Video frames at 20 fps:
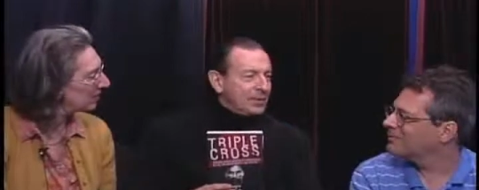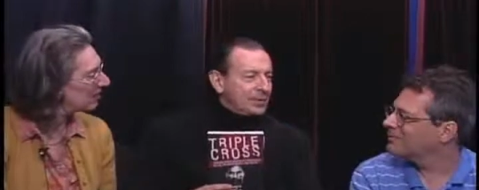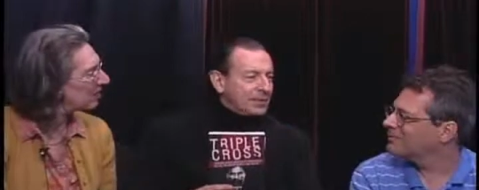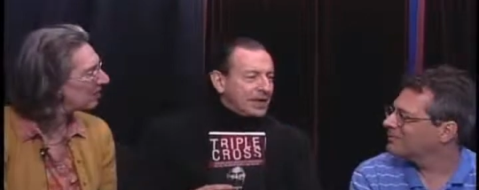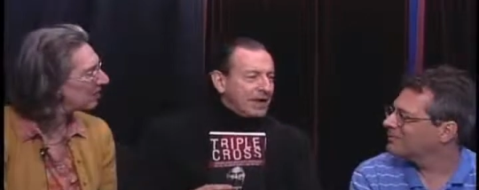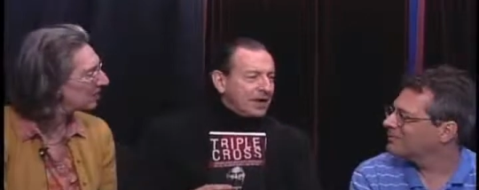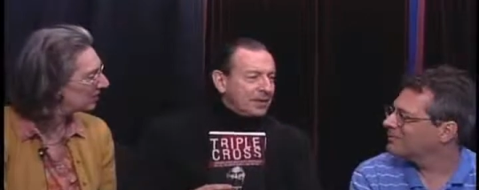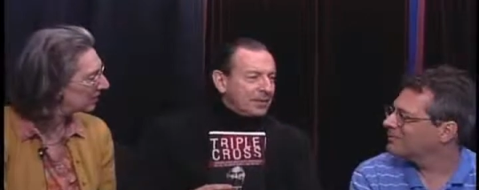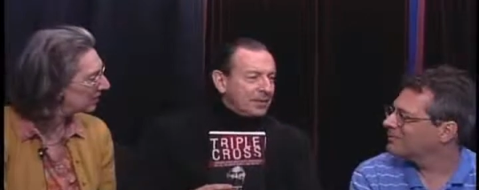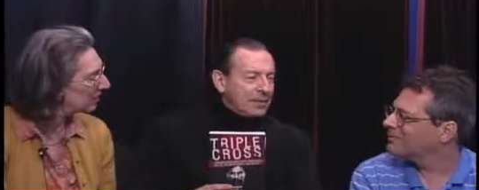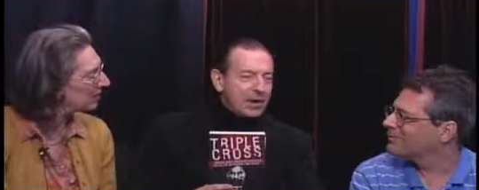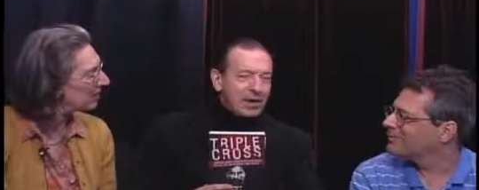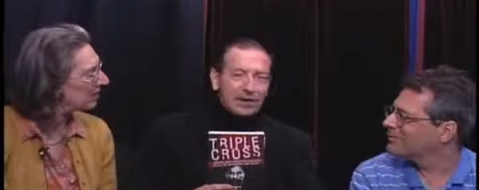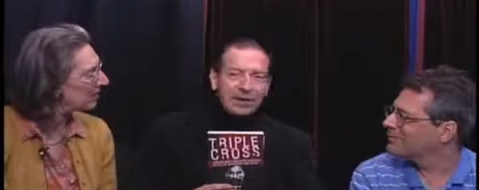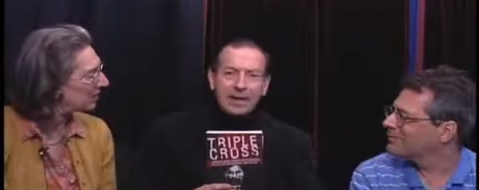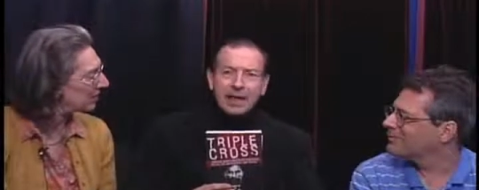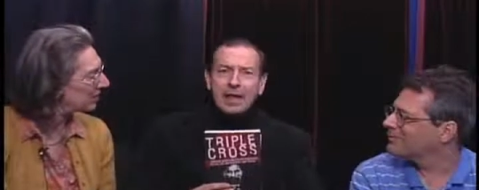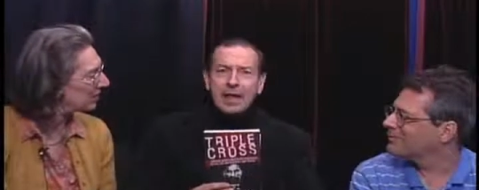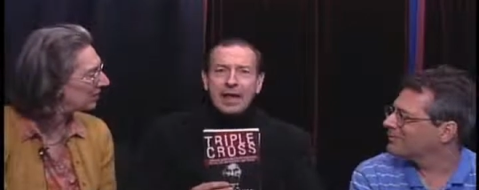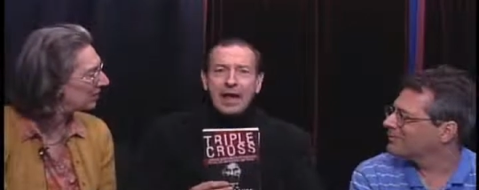Speaker 1: attack
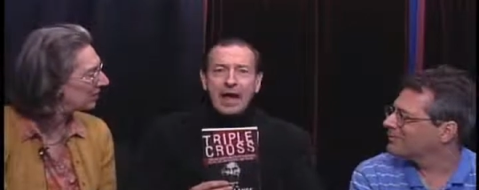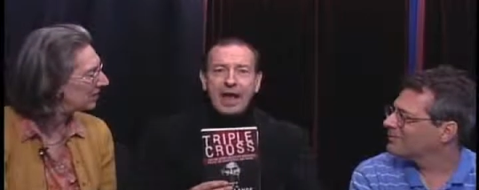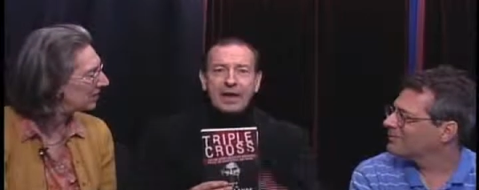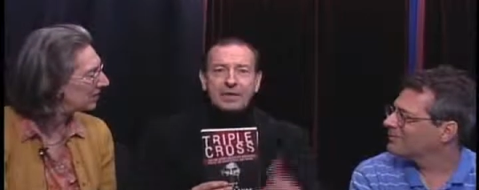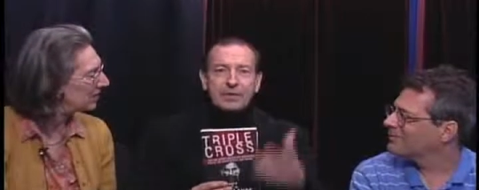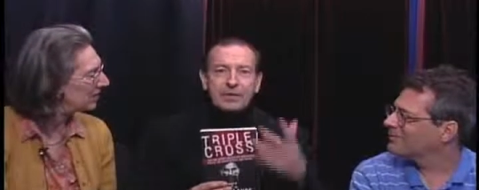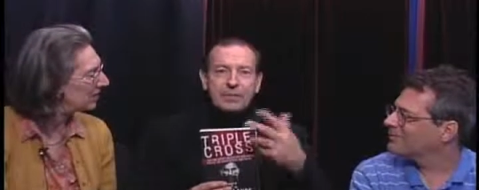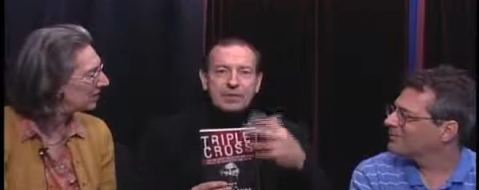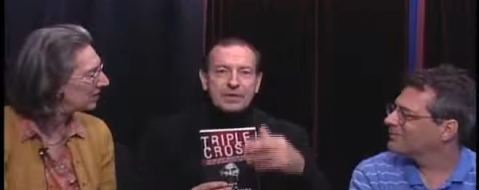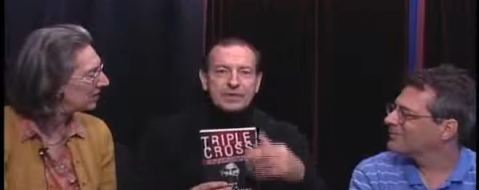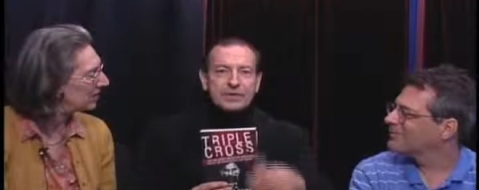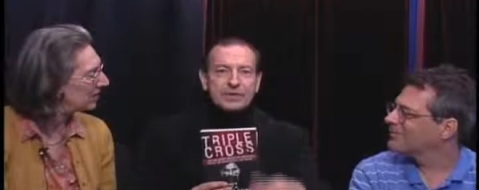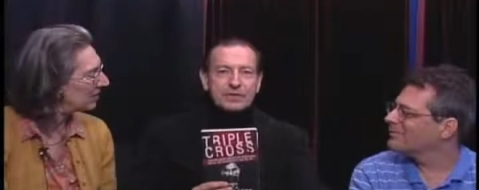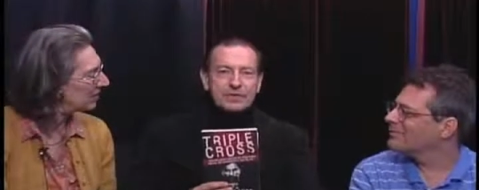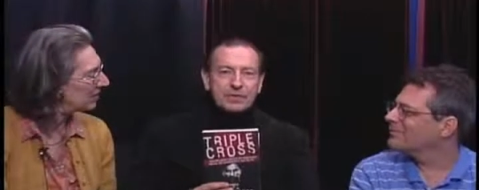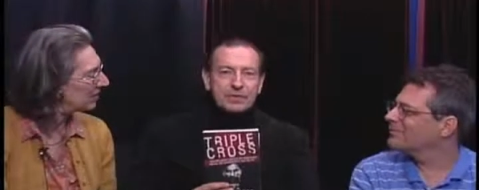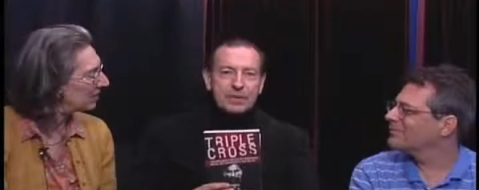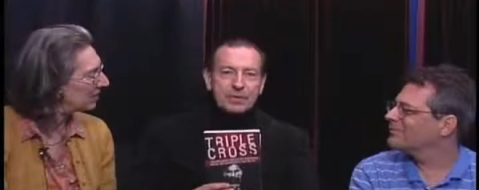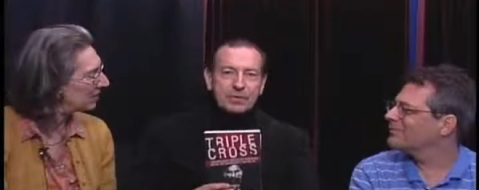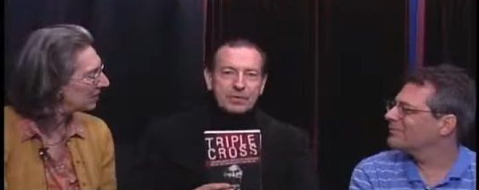America. I have a bunch
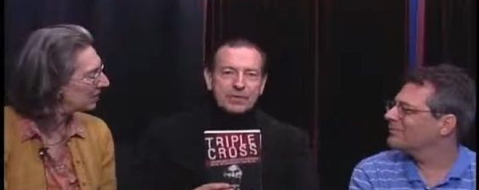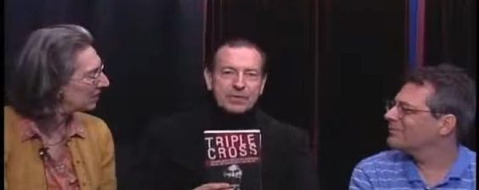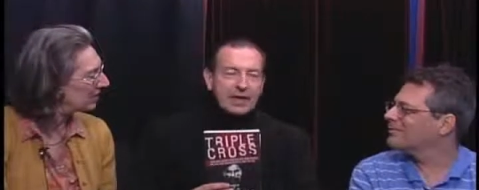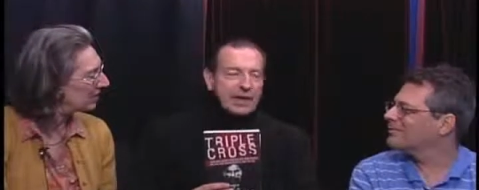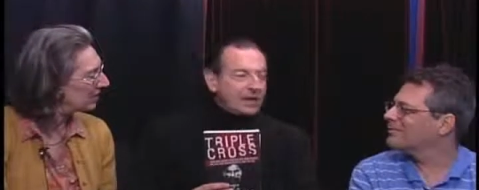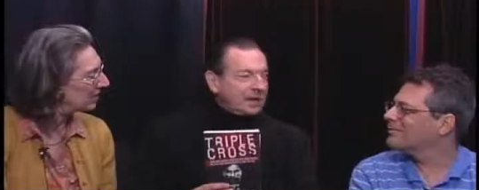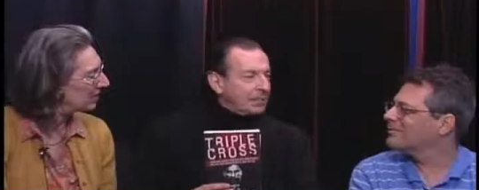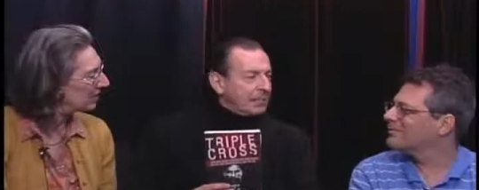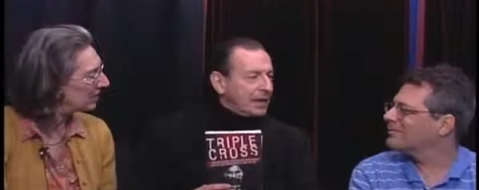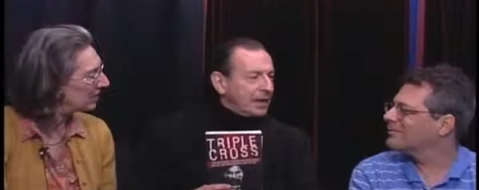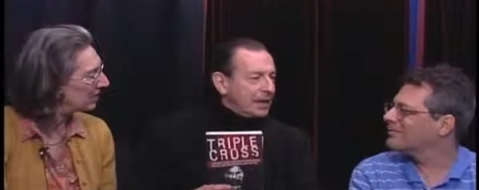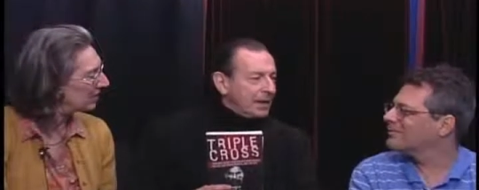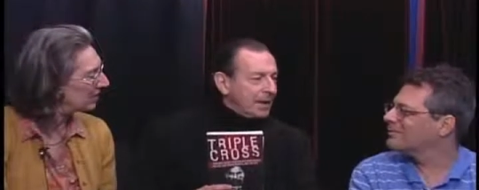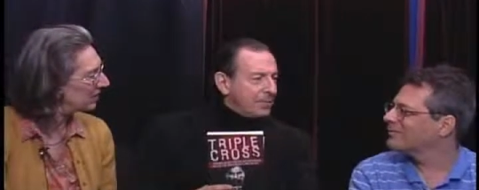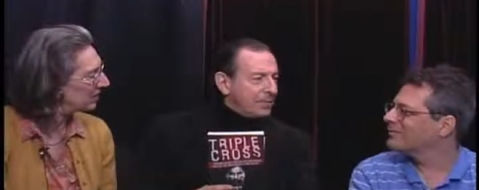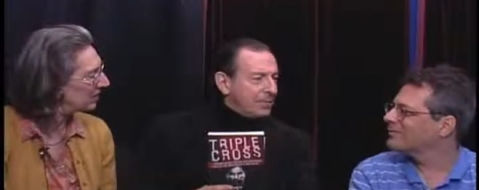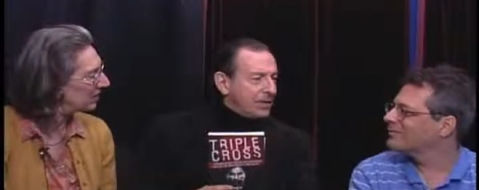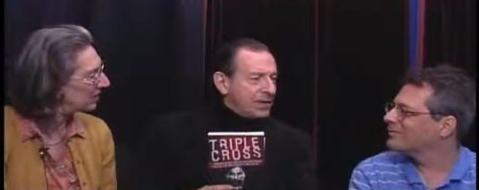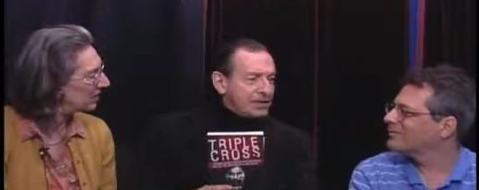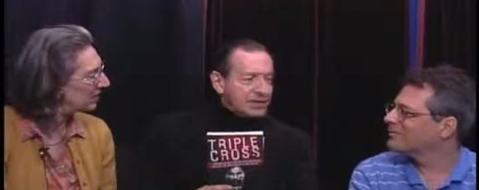of sleepers I can make
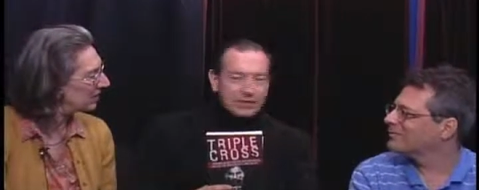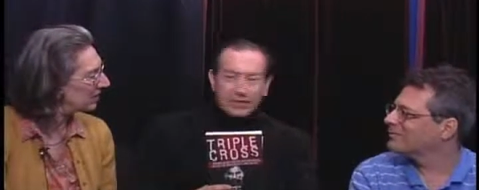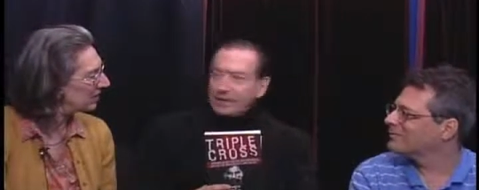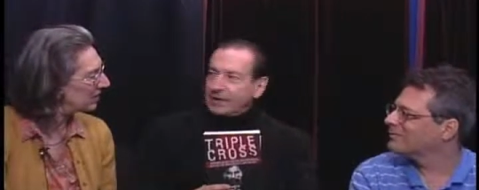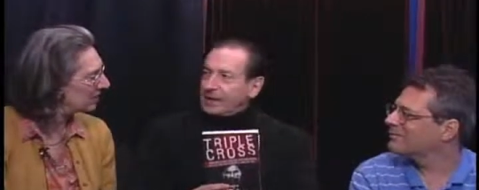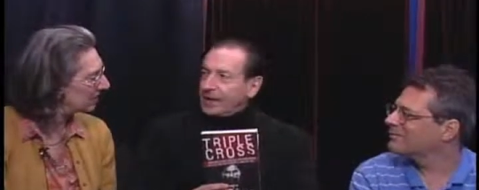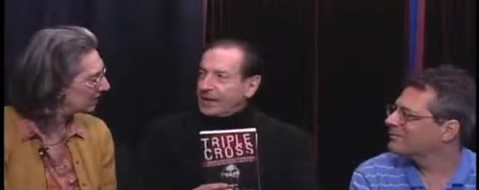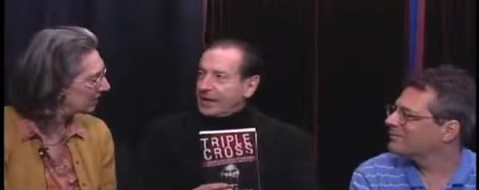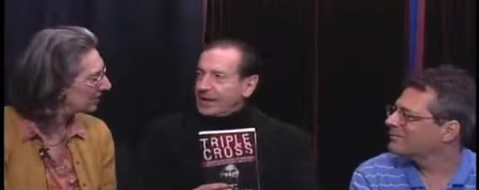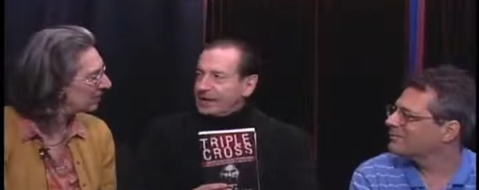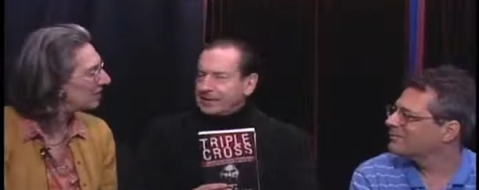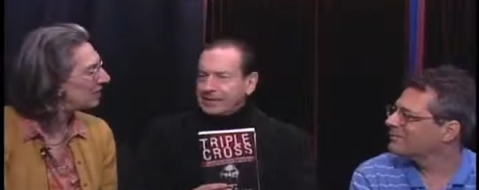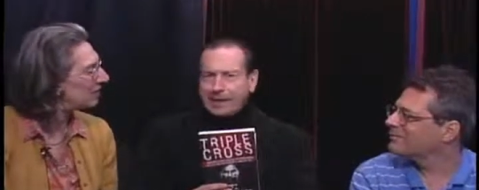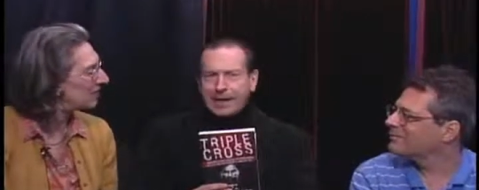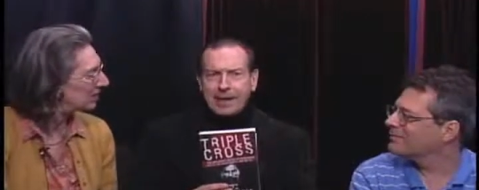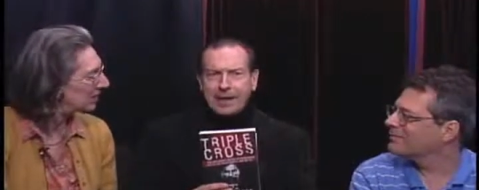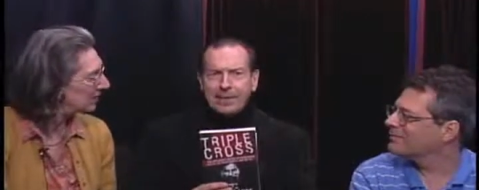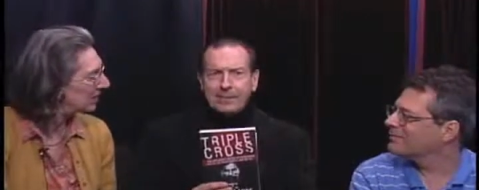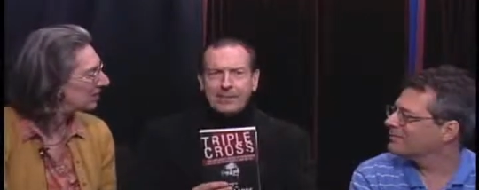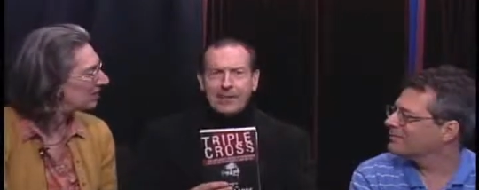operational at any
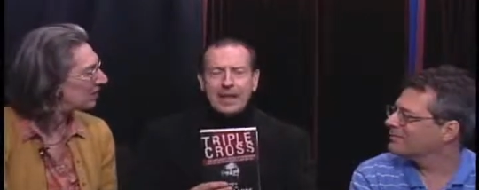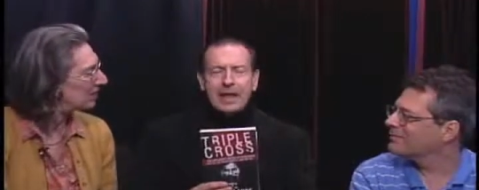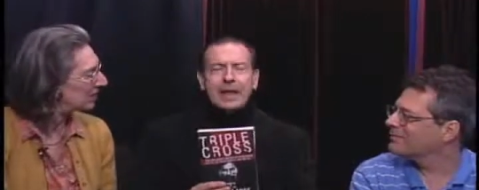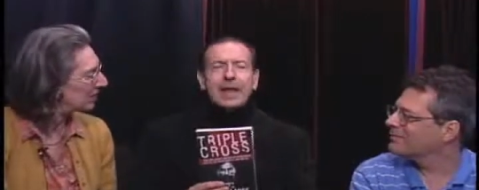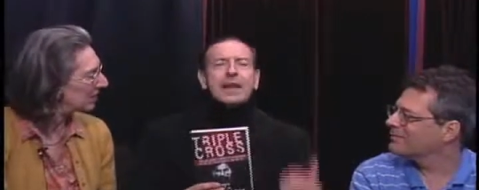time.